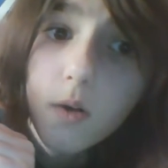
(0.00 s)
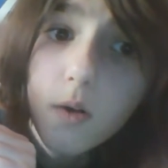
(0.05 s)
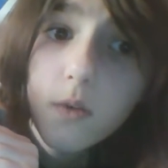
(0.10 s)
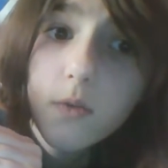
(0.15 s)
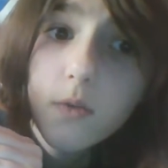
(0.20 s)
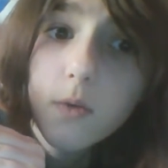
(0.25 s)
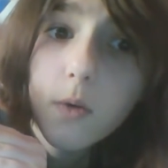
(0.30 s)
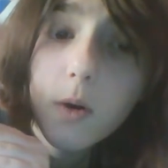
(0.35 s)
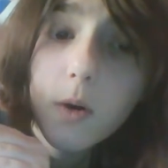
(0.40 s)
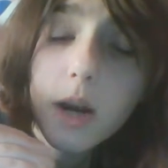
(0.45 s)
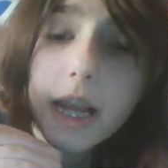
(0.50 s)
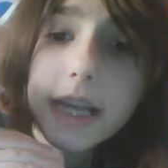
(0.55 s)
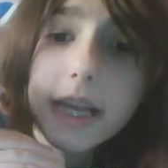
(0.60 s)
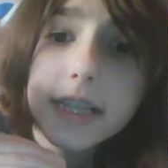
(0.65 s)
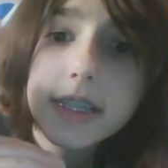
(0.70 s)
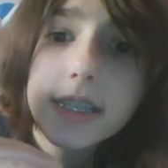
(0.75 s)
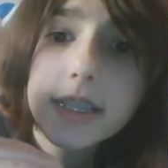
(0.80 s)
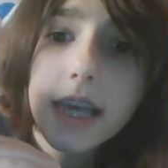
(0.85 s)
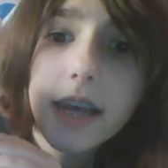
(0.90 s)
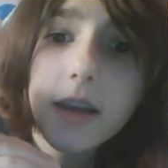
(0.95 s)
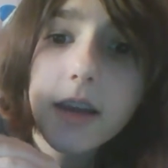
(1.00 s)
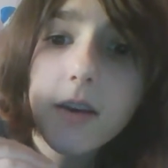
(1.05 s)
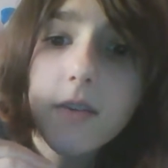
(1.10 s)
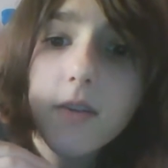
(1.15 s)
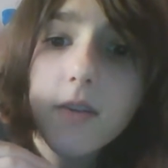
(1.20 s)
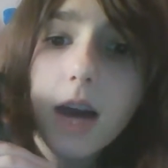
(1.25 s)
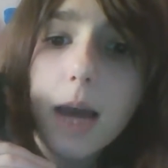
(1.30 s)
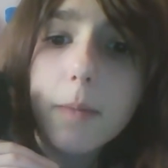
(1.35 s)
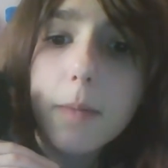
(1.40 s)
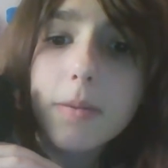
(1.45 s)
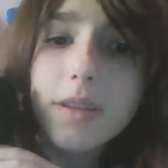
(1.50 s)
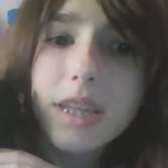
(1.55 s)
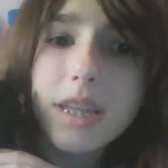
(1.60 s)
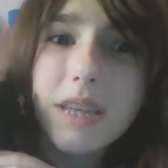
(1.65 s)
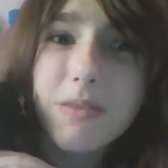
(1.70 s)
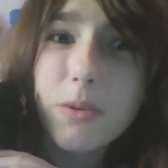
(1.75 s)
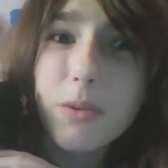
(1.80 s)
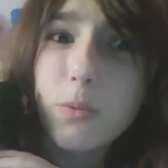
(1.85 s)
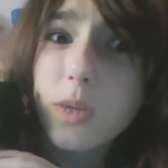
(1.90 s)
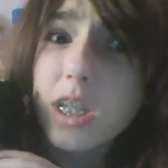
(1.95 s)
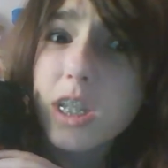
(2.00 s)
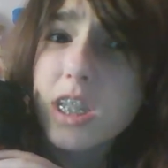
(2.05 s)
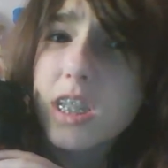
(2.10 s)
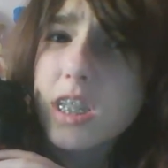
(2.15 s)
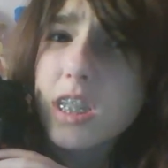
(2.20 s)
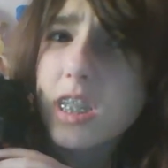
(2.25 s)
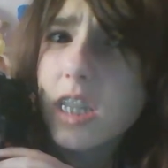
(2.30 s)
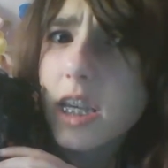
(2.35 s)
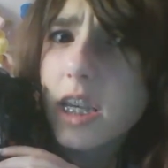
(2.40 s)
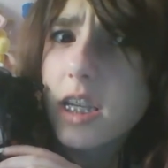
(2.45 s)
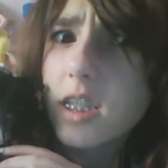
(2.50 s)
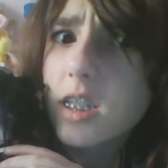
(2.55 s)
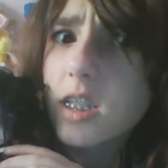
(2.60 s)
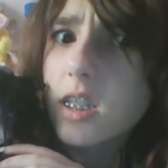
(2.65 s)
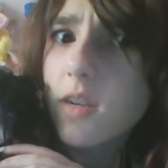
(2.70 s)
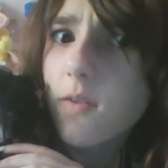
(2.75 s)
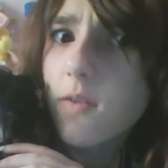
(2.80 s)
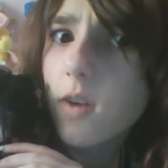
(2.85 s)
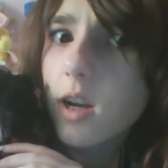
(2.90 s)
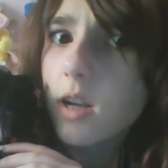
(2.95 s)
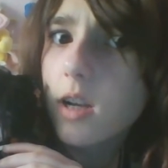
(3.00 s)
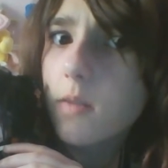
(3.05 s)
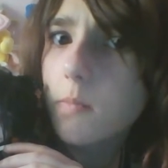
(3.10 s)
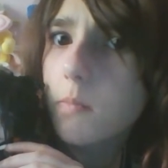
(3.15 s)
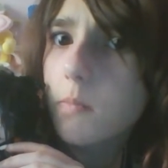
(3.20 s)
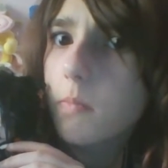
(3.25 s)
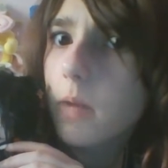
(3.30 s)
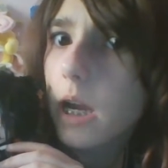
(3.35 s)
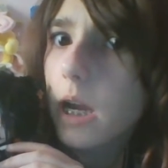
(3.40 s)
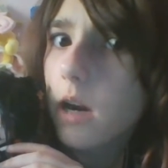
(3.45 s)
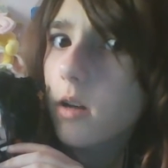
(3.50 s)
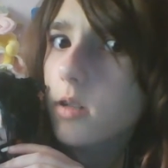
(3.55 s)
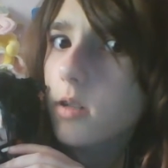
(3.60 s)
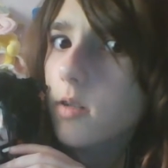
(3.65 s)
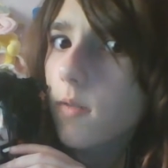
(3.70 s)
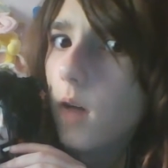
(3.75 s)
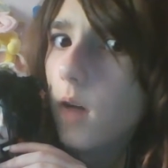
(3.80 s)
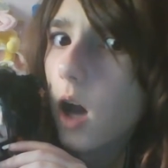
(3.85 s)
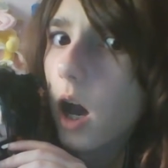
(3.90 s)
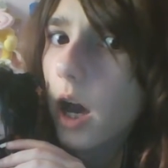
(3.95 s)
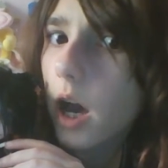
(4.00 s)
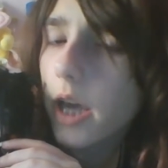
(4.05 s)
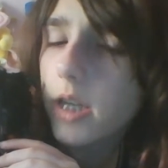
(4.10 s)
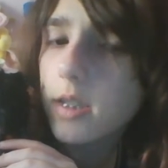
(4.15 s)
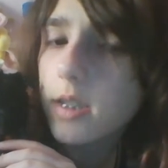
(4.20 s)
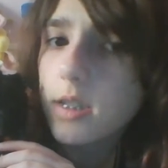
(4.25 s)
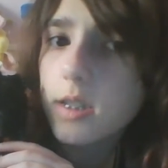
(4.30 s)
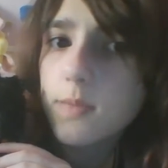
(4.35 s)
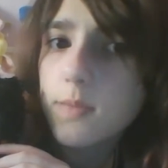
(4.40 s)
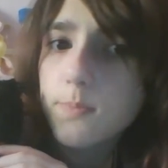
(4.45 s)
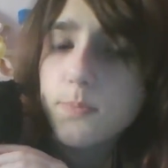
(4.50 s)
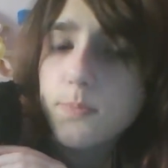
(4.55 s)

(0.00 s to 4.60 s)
for a set of, I believe it was 6 different pairs of eyes.